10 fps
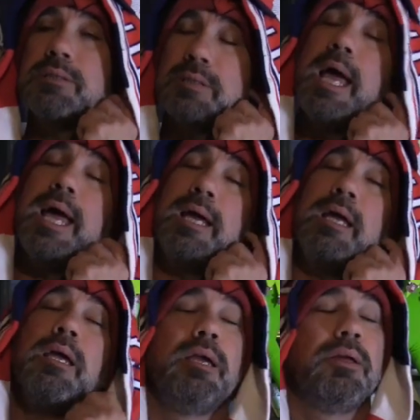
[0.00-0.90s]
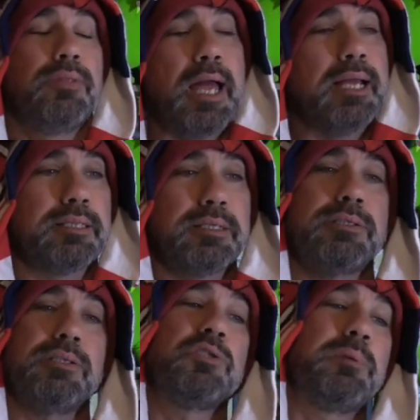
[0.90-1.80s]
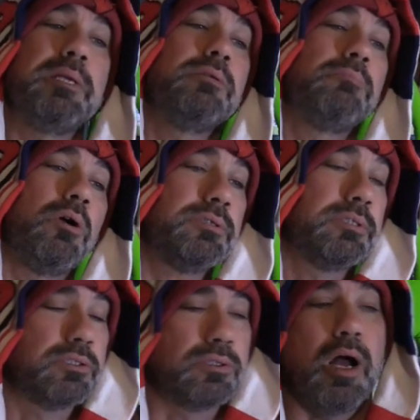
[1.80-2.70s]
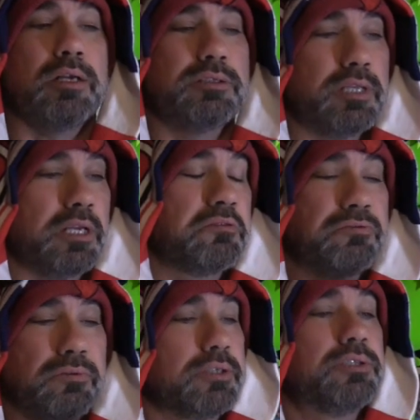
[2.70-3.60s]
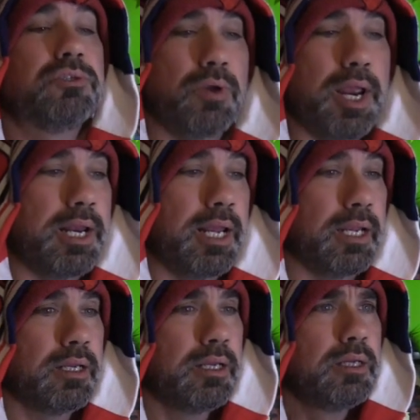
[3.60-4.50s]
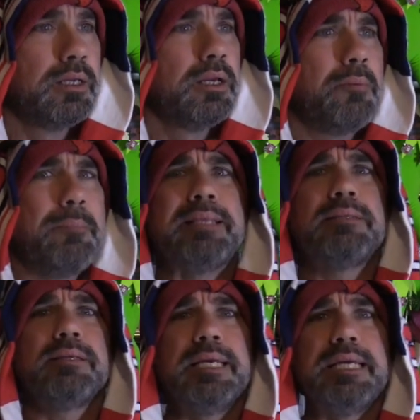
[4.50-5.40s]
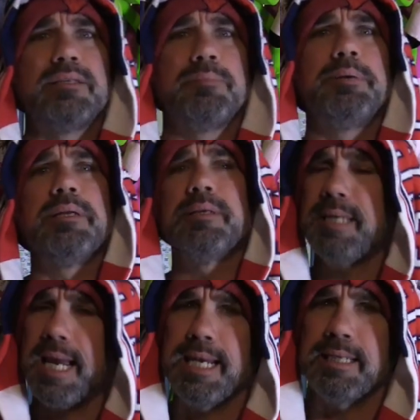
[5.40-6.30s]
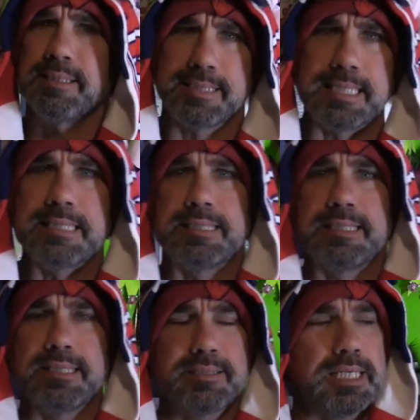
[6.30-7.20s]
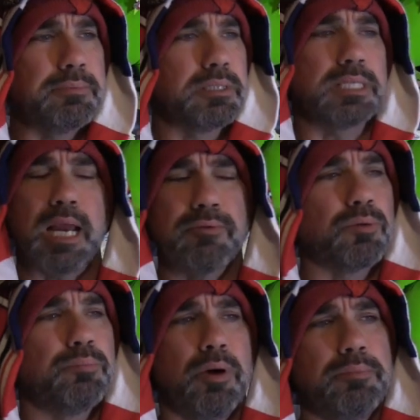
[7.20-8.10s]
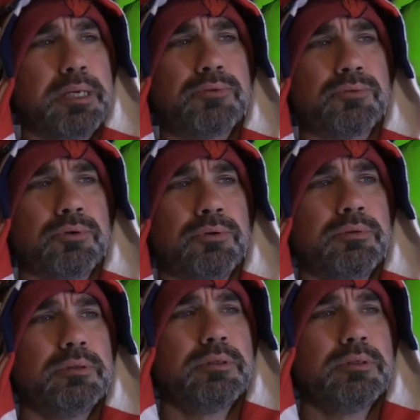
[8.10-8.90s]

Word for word: say that this has been the most exhausting, frustrating, mentally debilitating season this team has ever put me through,